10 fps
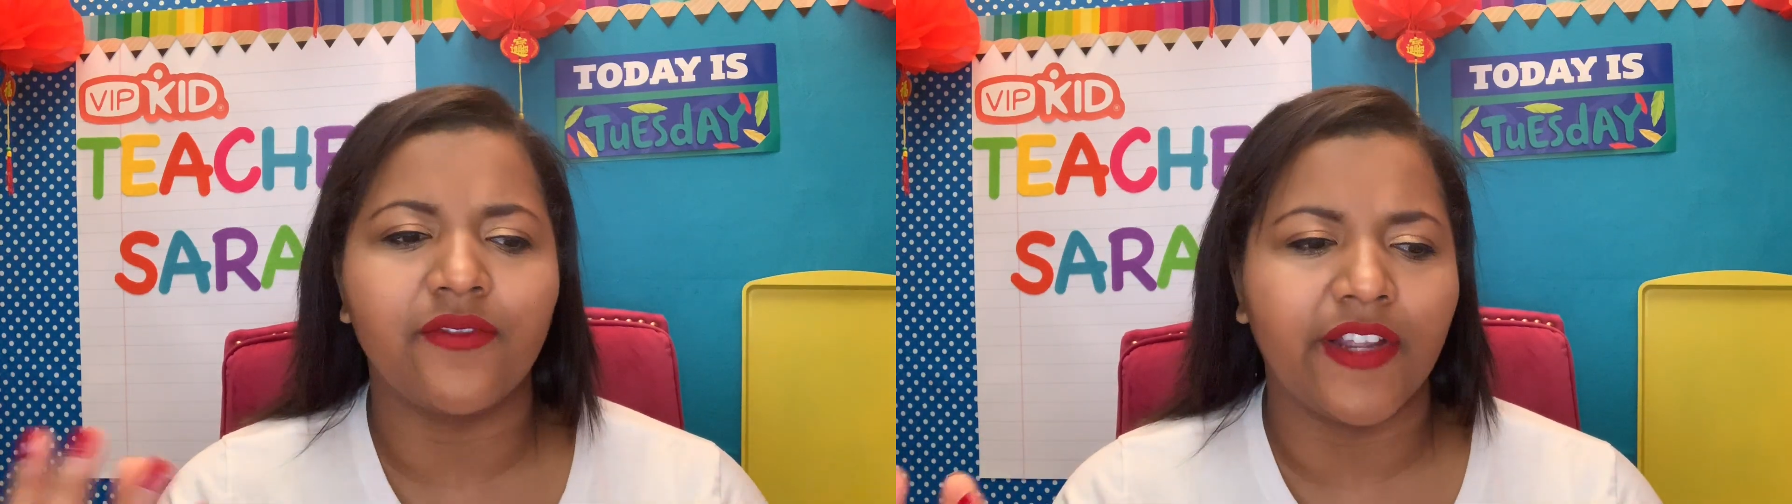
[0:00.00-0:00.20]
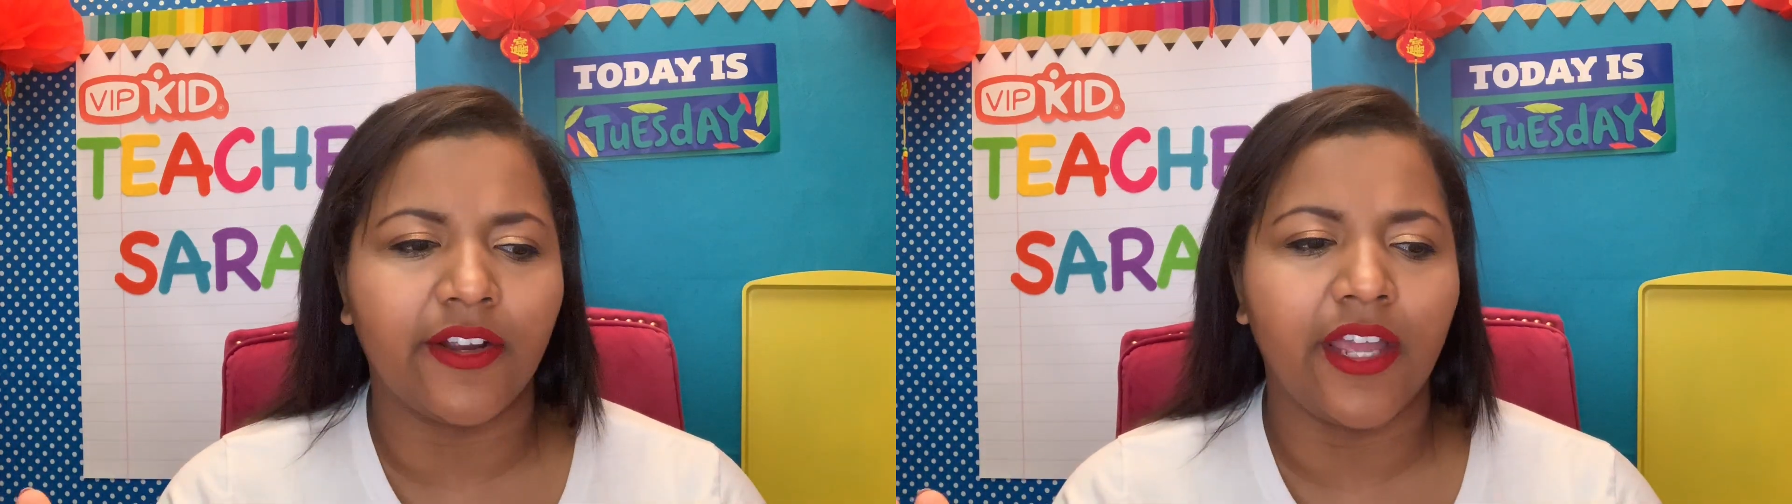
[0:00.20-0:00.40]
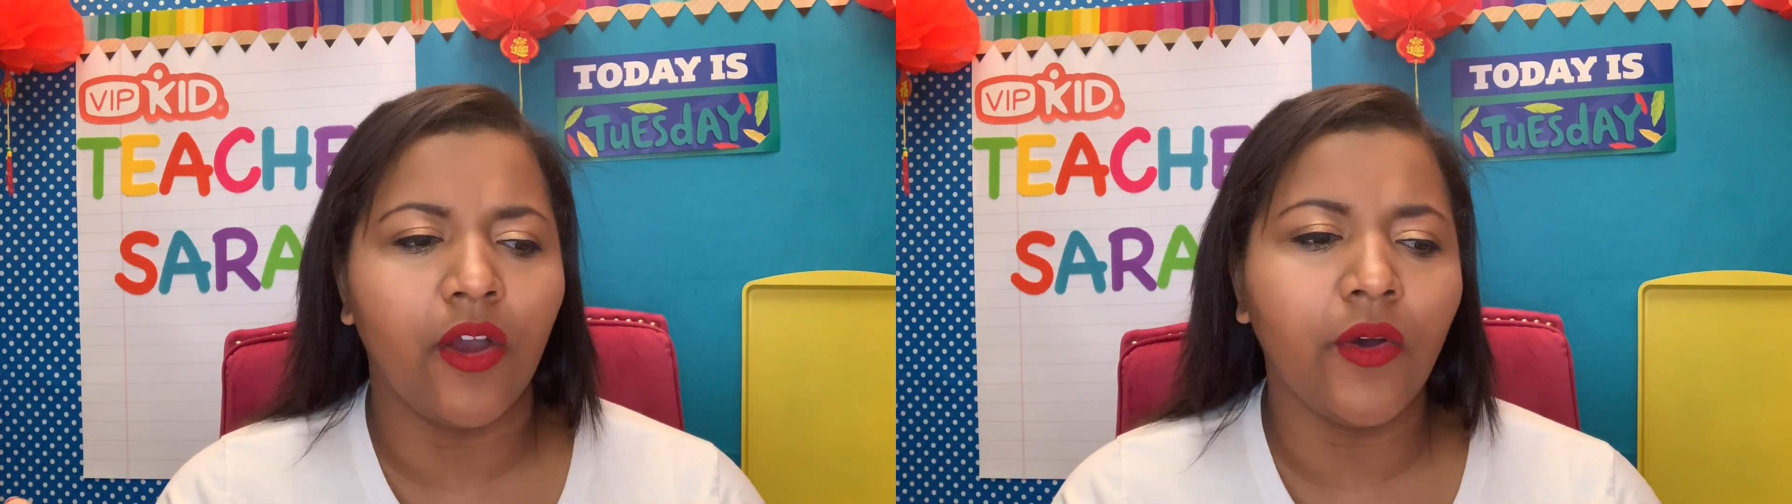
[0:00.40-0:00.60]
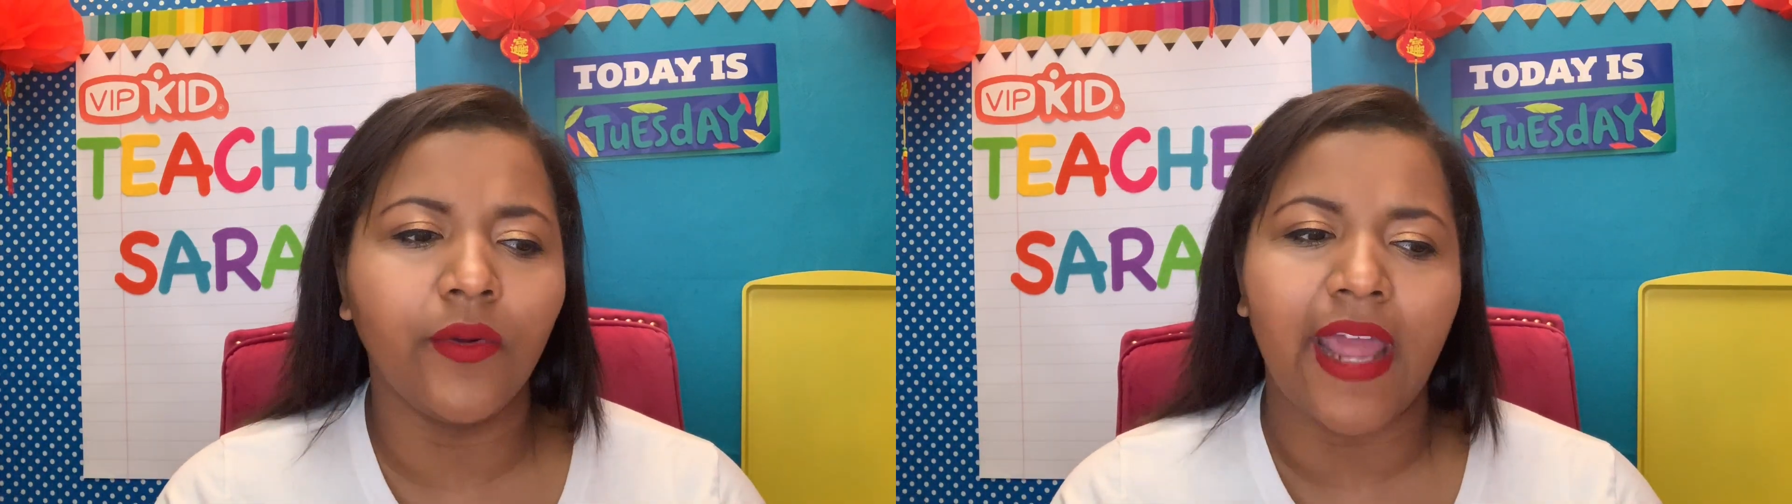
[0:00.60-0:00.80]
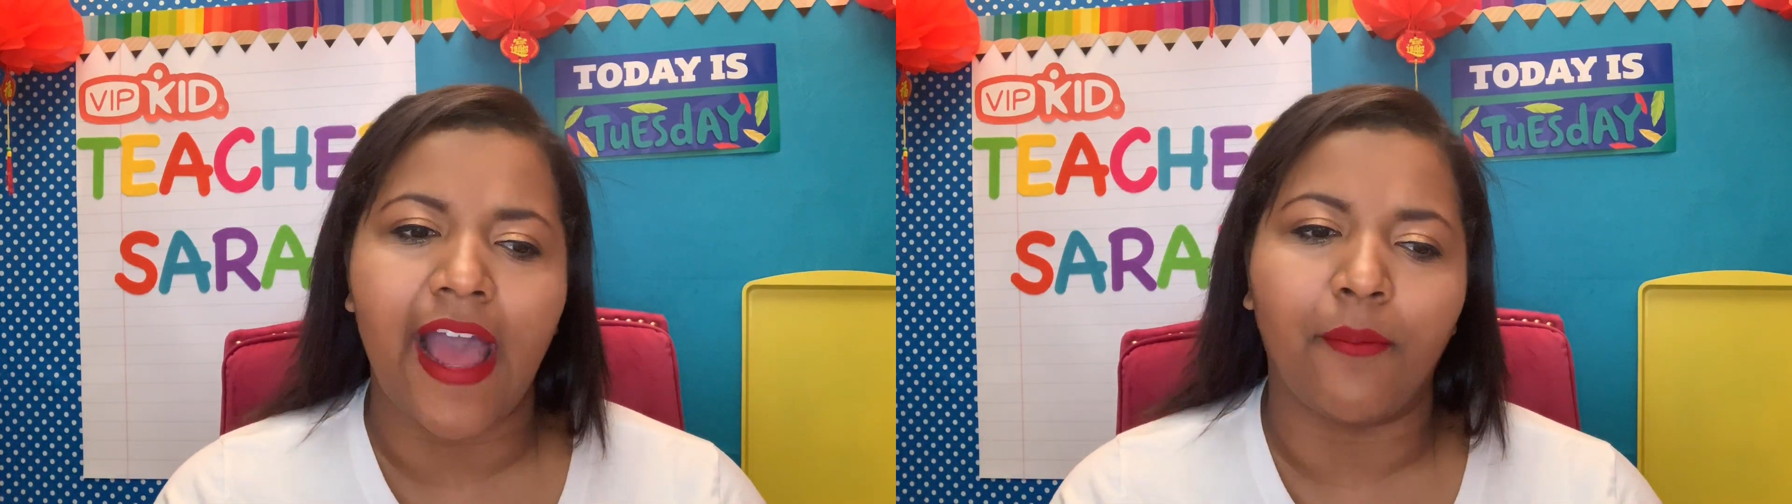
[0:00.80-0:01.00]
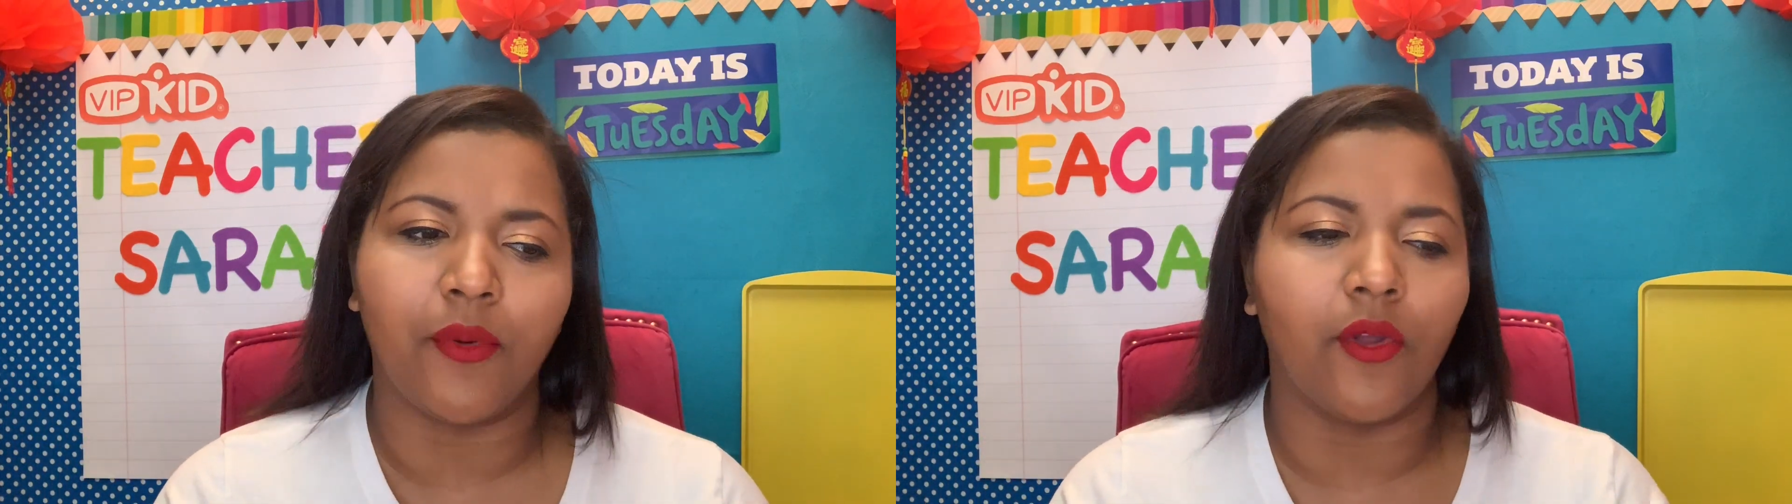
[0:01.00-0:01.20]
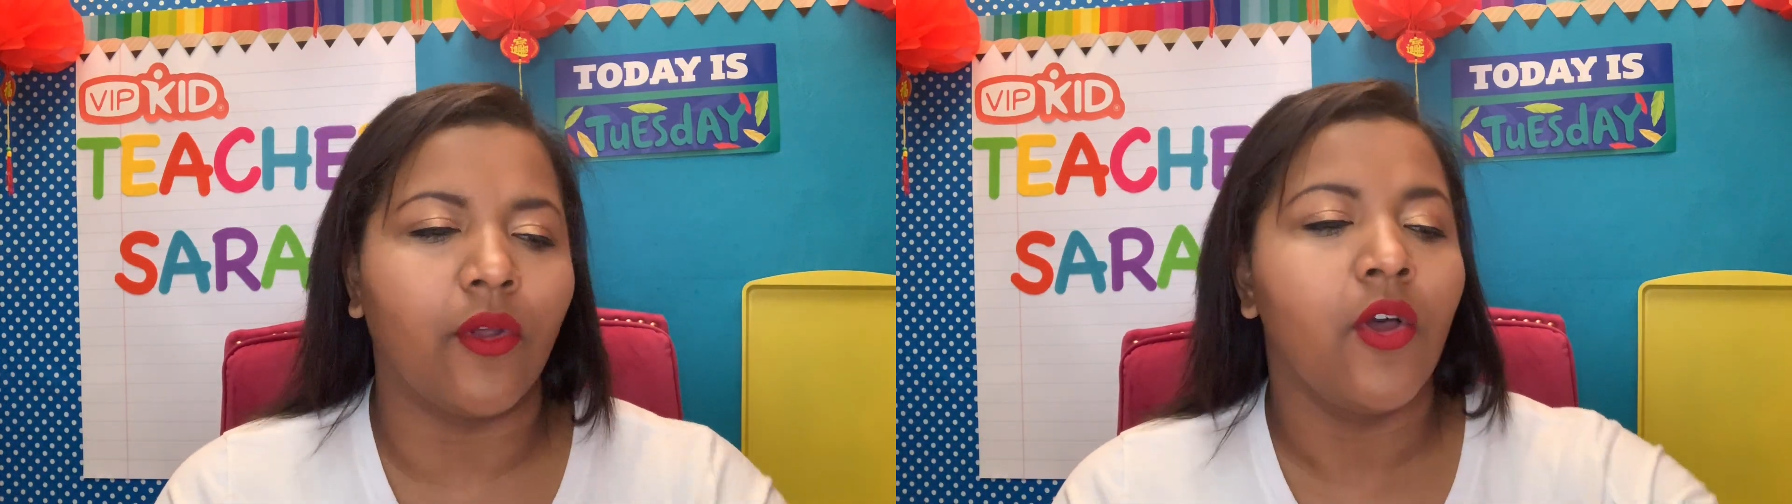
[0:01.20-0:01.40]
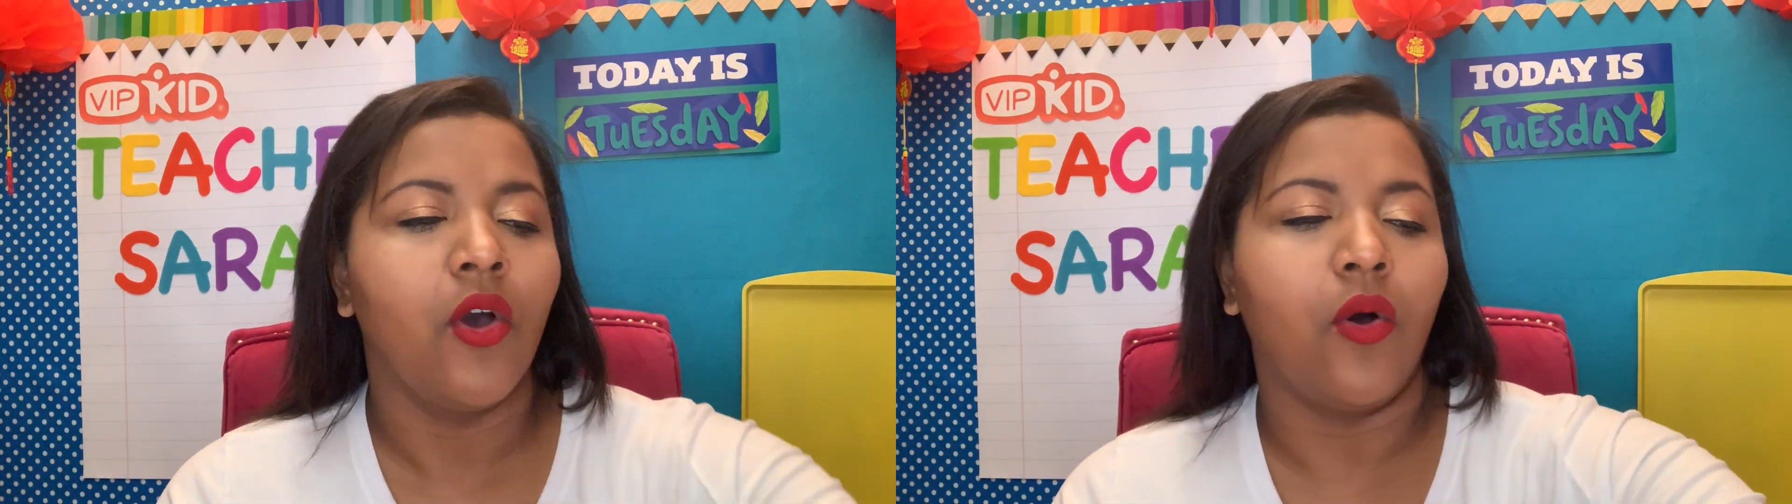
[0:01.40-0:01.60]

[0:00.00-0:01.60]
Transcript: very own apple,